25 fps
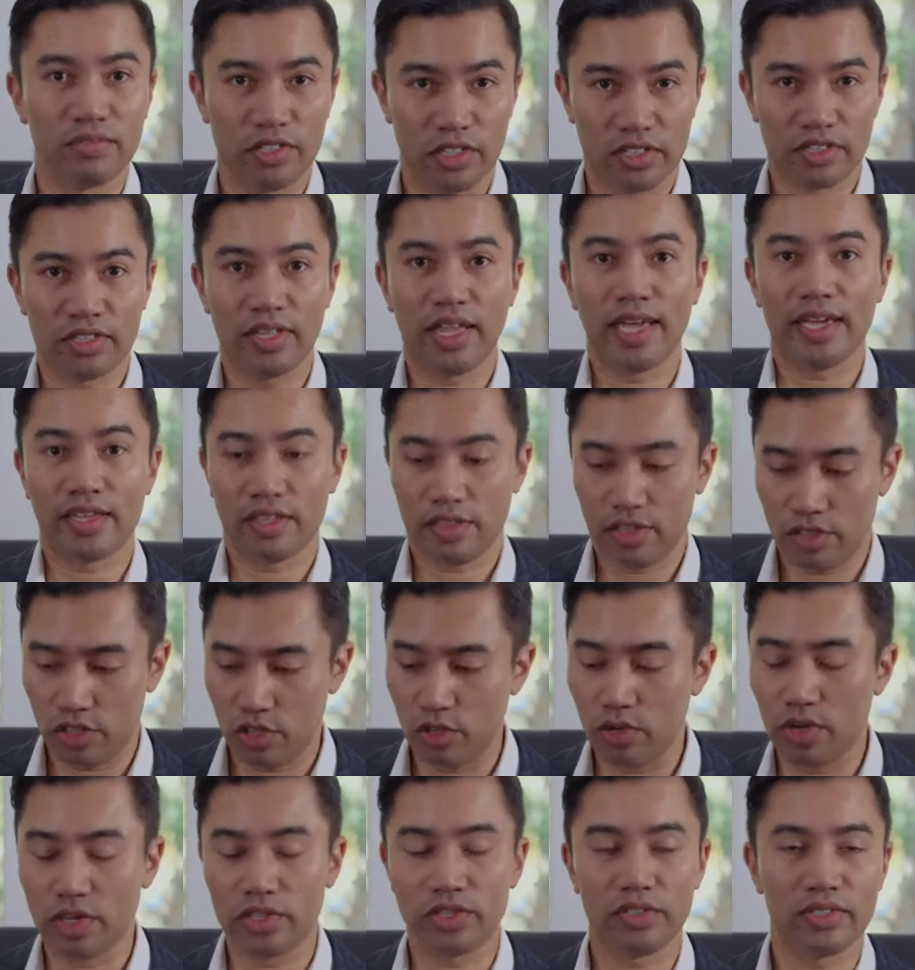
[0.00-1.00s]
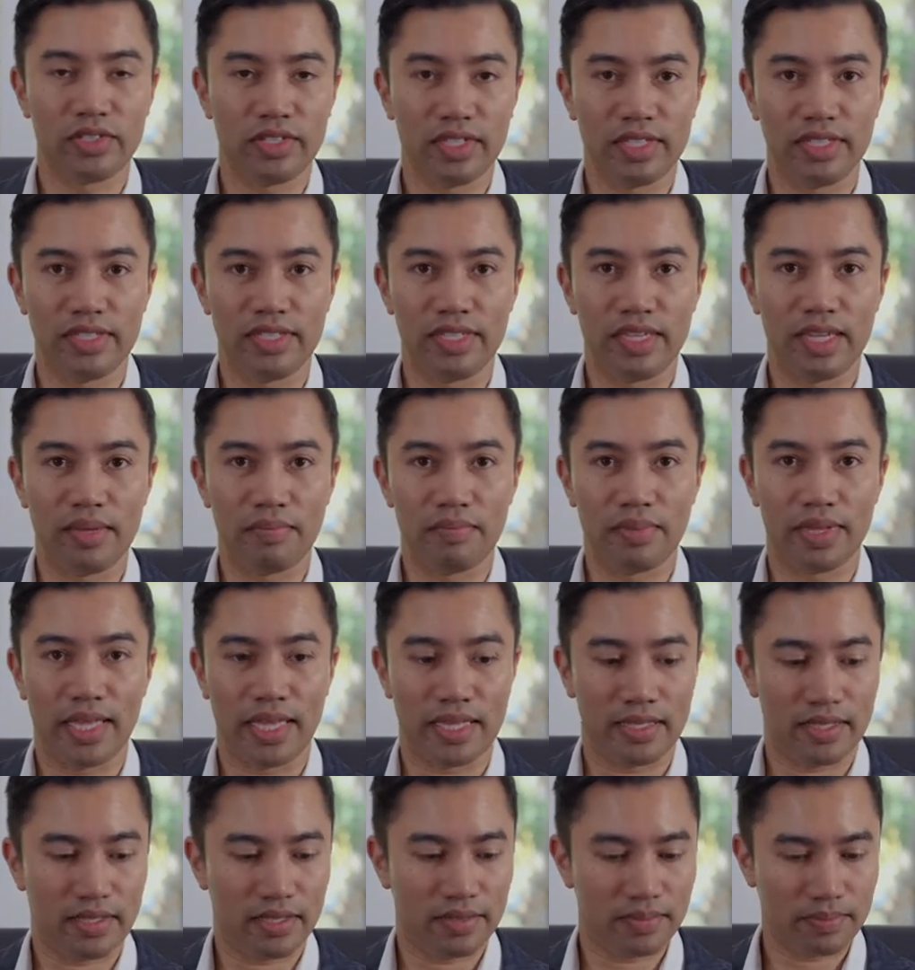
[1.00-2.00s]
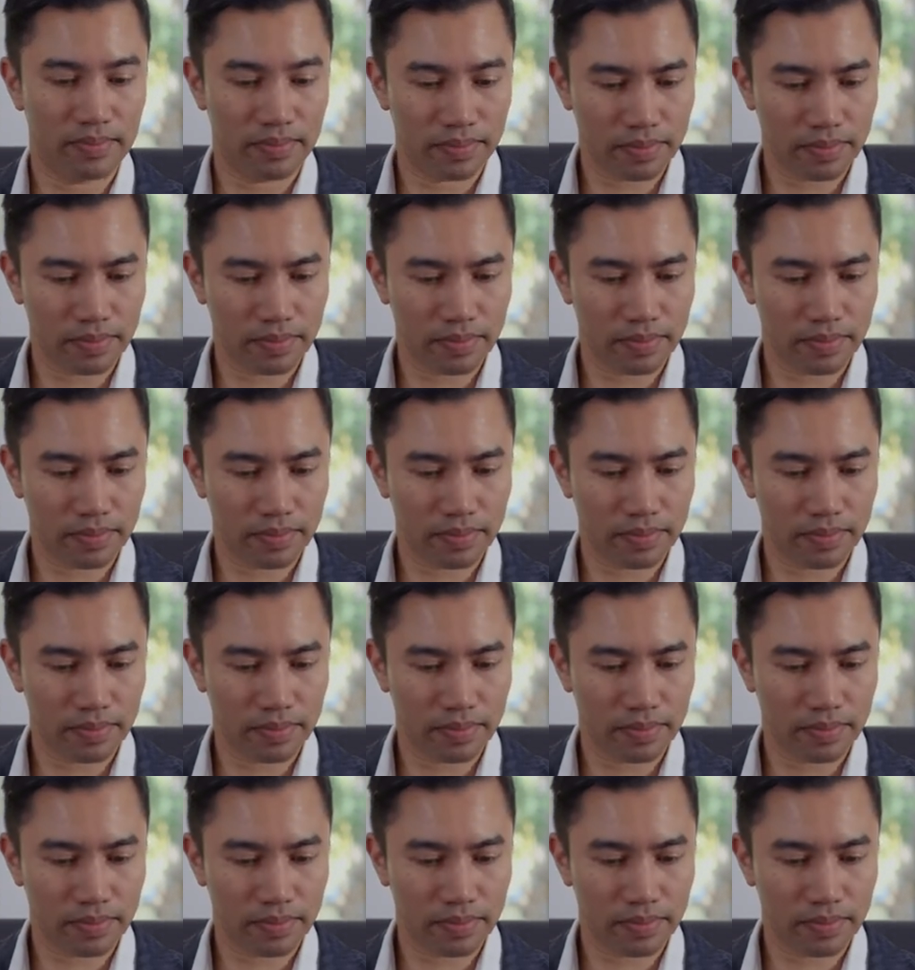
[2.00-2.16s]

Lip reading: just like 200 cc implants.